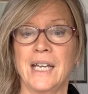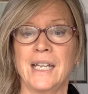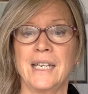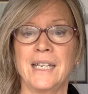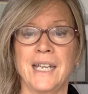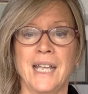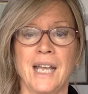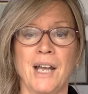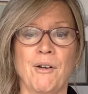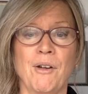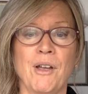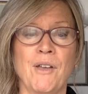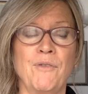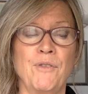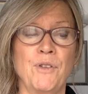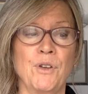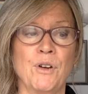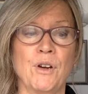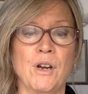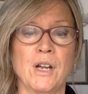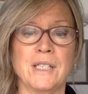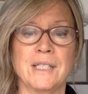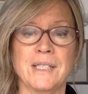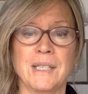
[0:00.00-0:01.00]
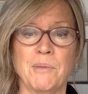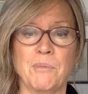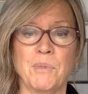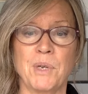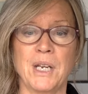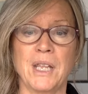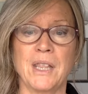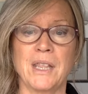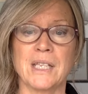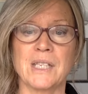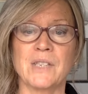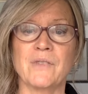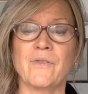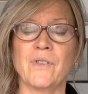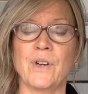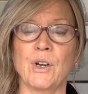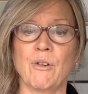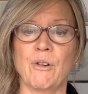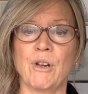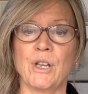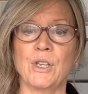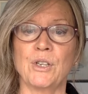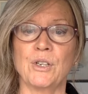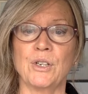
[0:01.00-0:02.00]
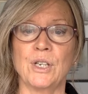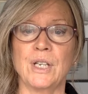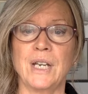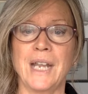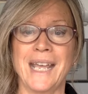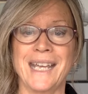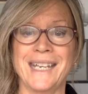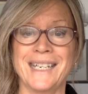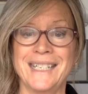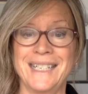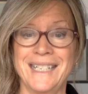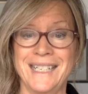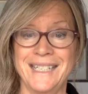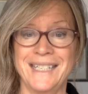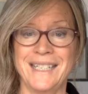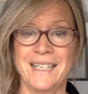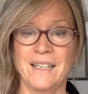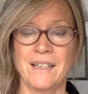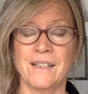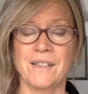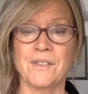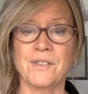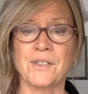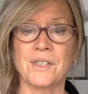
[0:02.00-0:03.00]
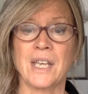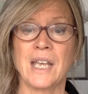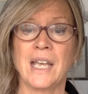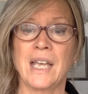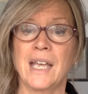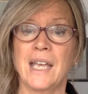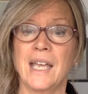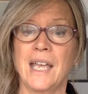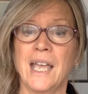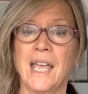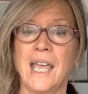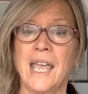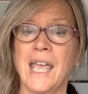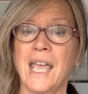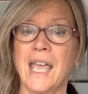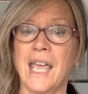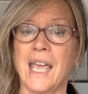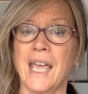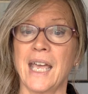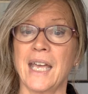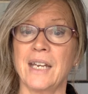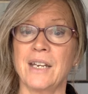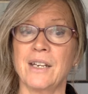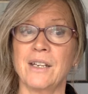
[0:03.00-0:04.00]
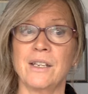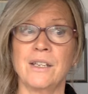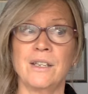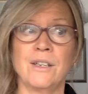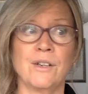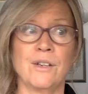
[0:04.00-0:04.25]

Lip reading: Now, if you're somebody that's very good at details and